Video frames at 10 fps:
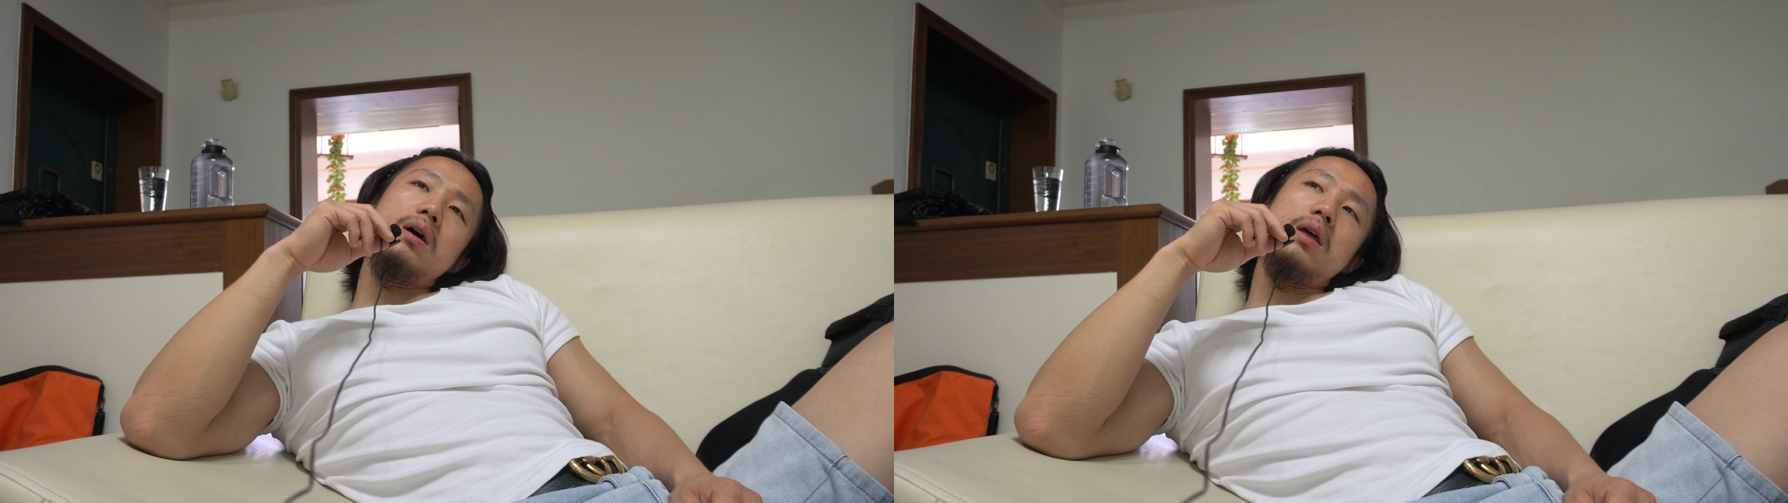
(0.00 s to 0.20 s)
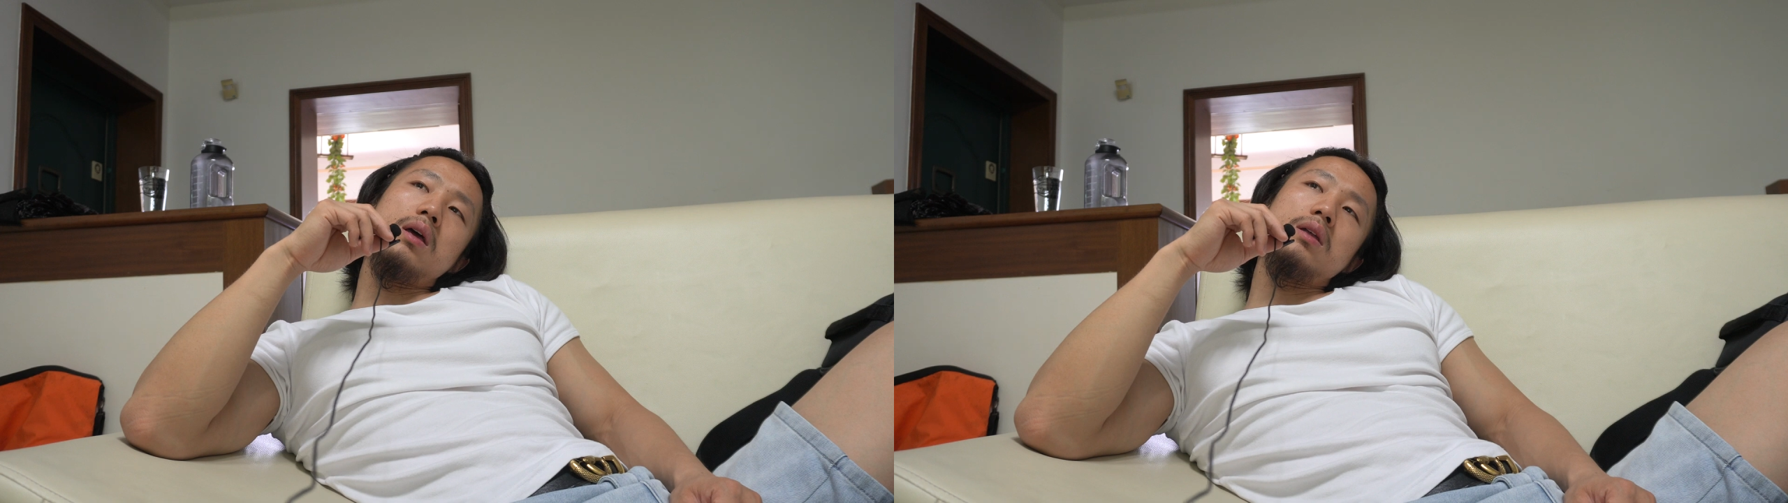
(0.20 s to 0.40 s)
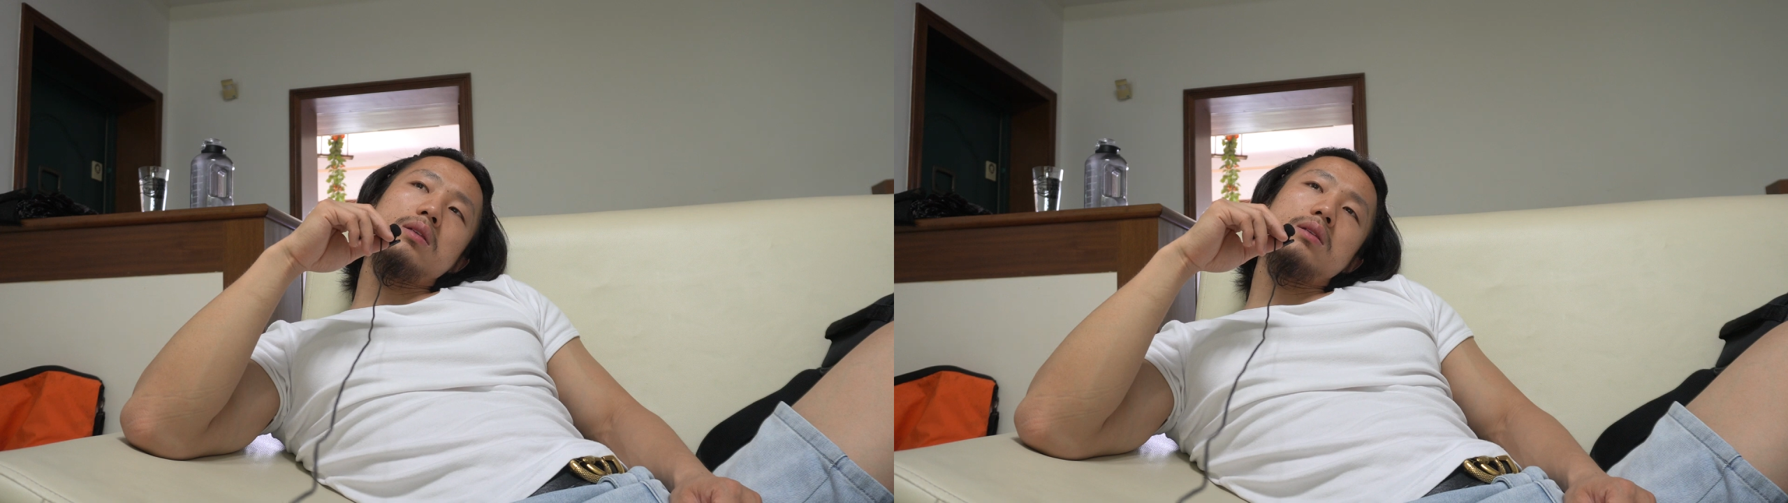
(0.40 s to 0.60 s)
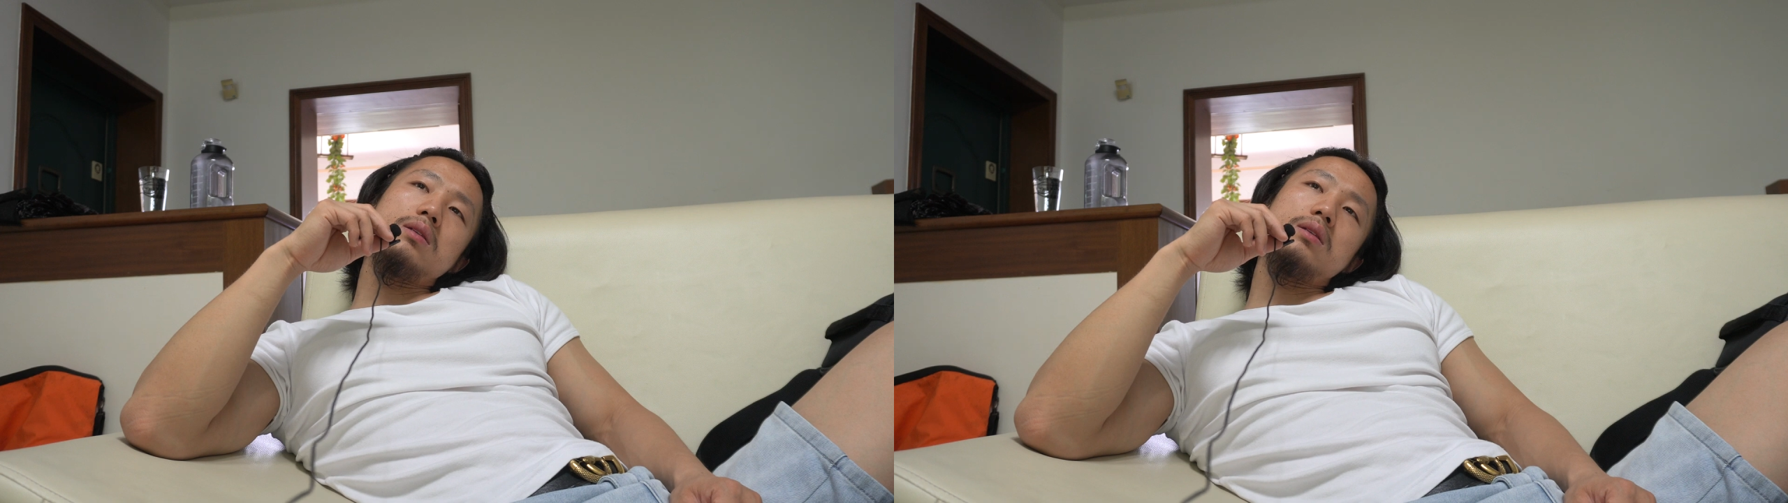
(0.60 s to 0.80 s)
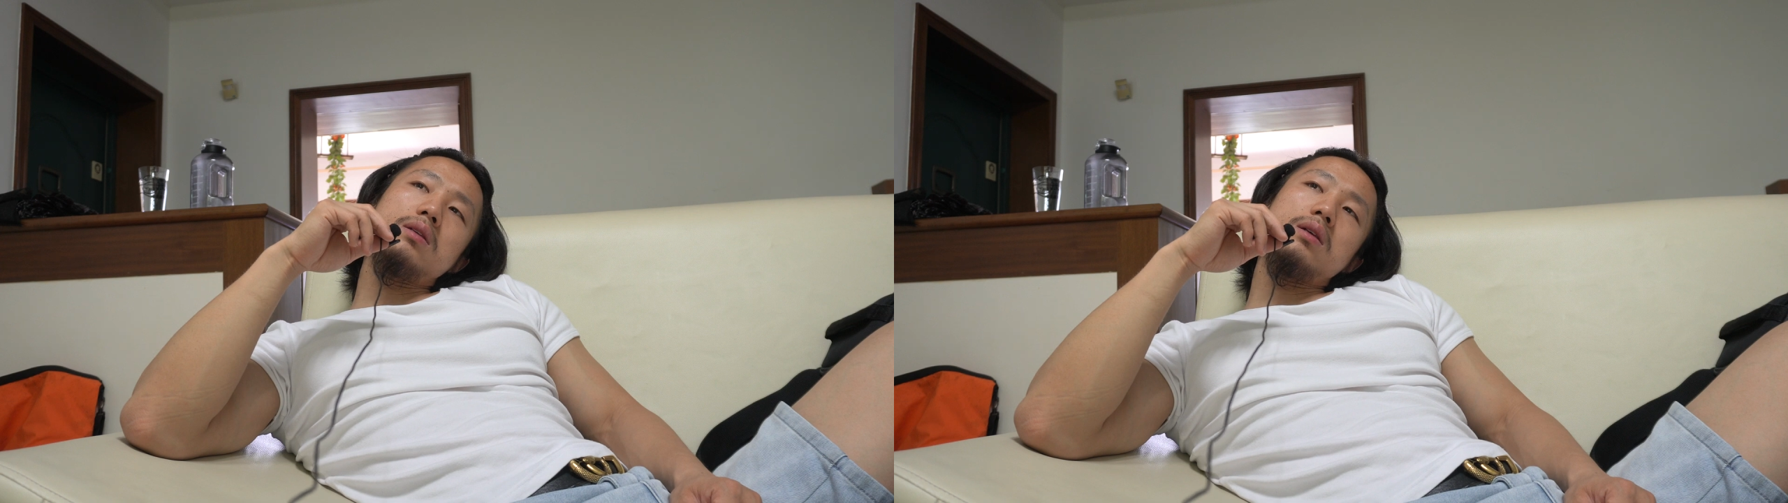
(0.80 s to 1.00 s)
and
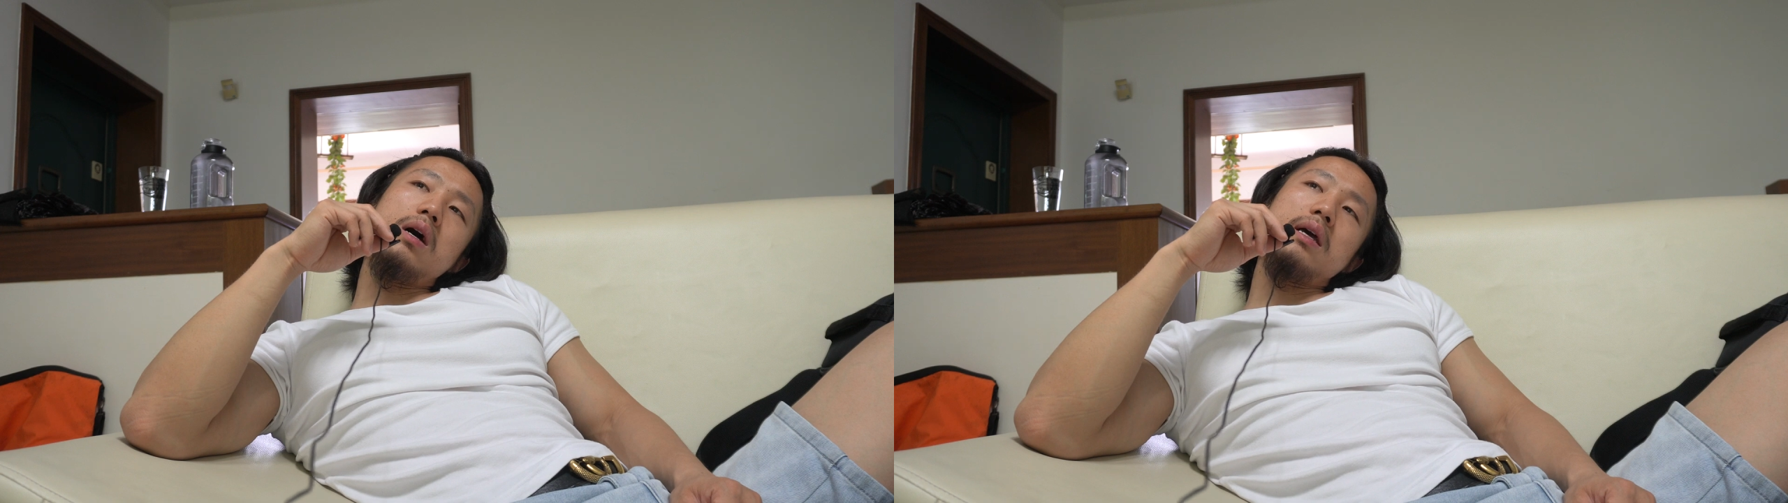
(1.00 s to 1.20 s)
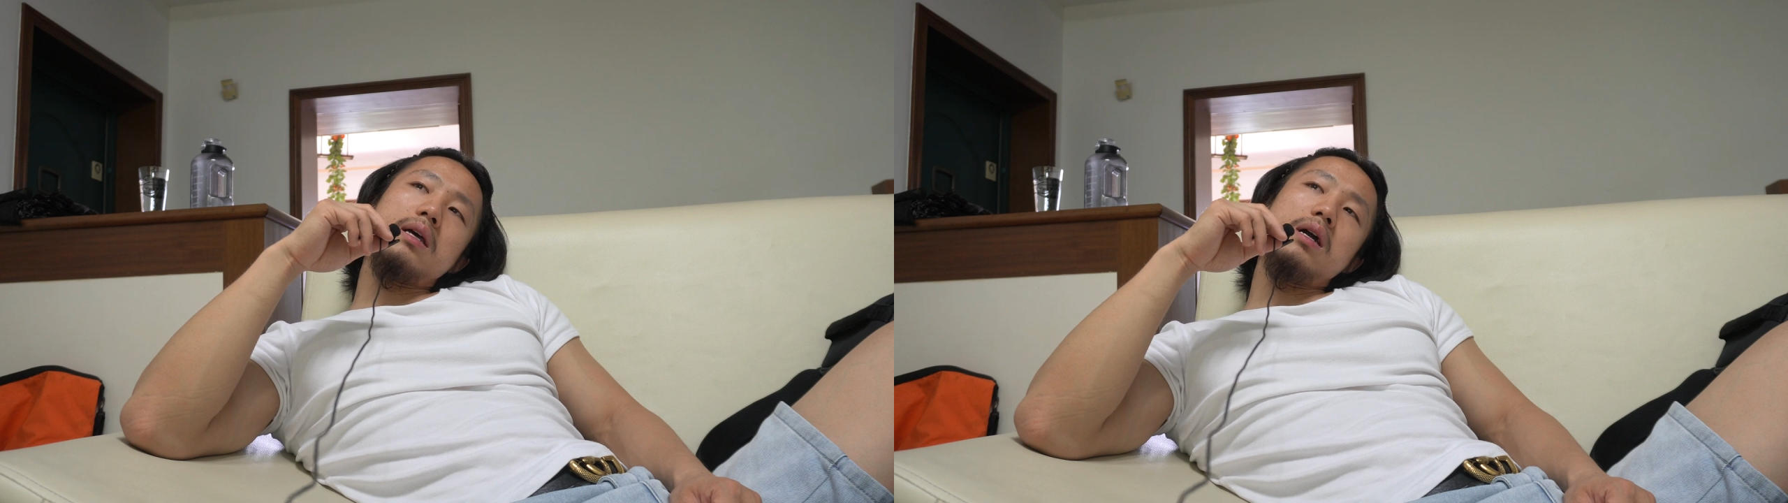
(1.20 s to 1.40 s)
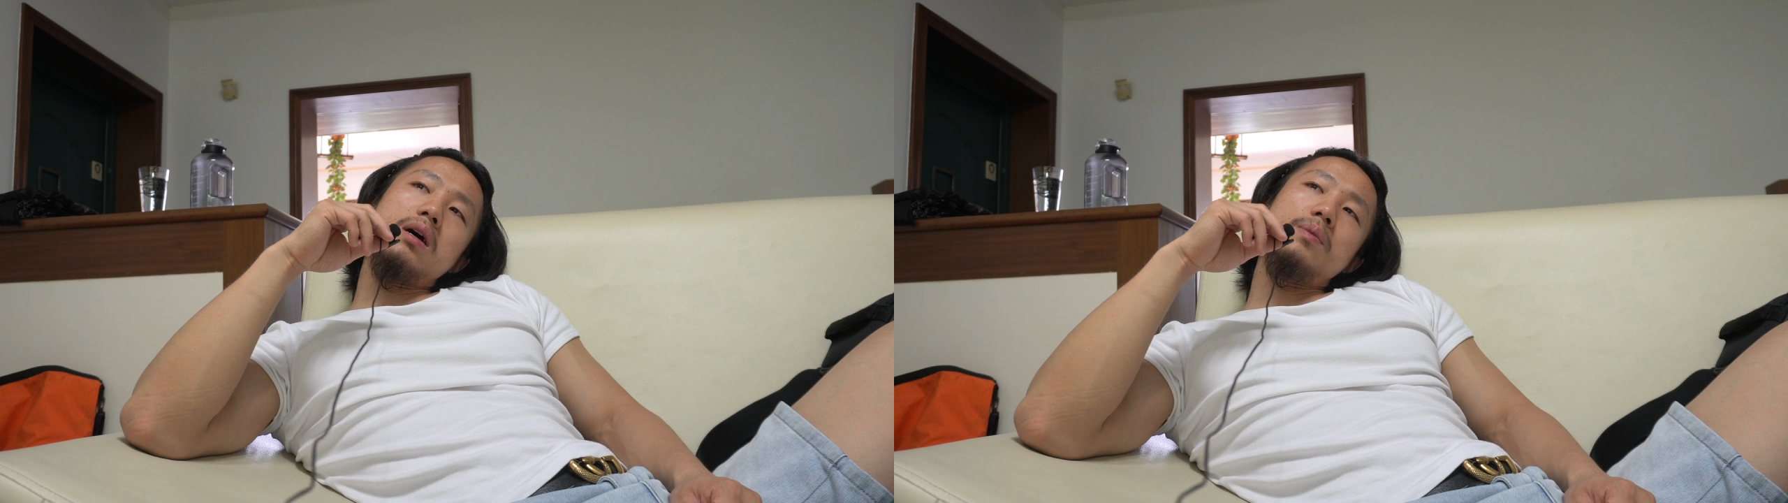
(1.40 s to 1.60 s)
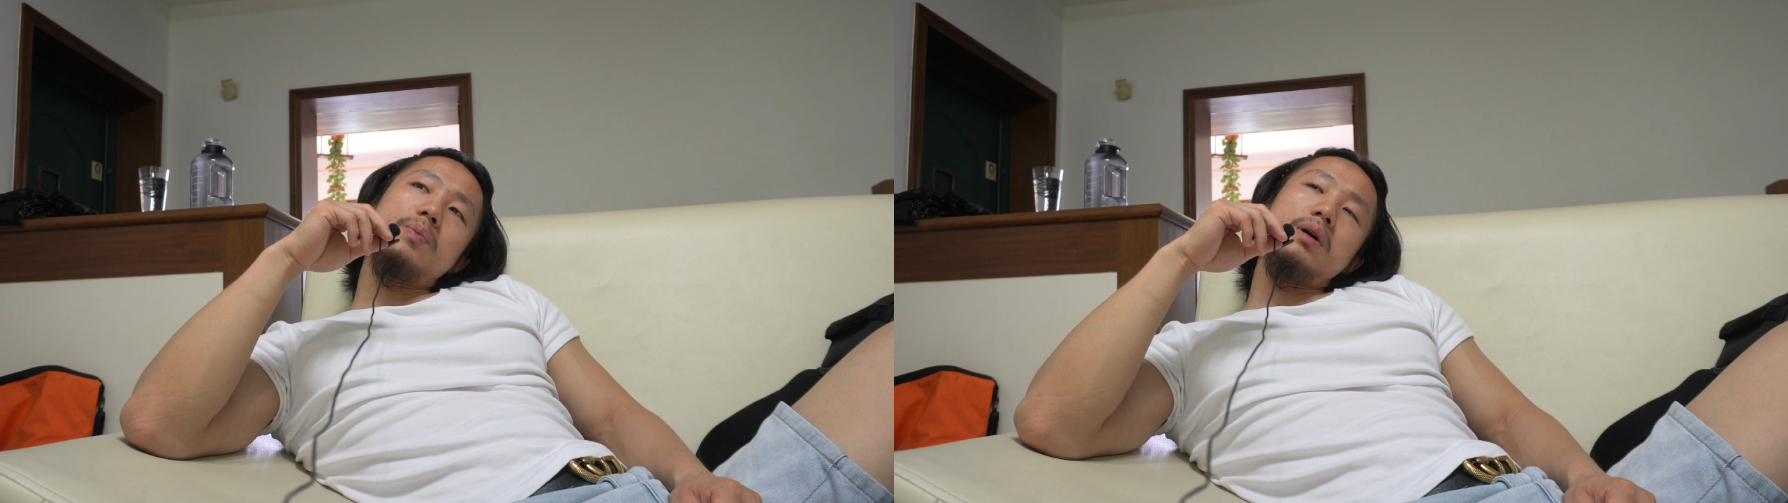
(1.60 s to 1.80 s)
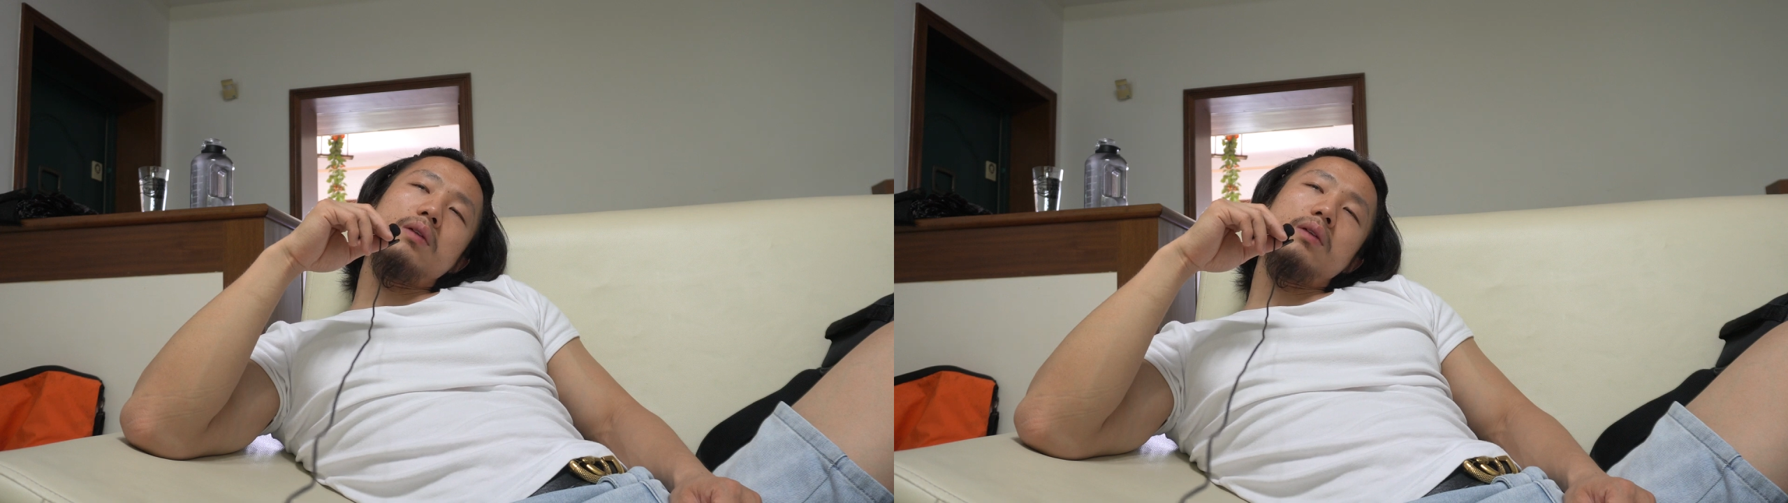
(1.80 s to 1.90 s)
I got up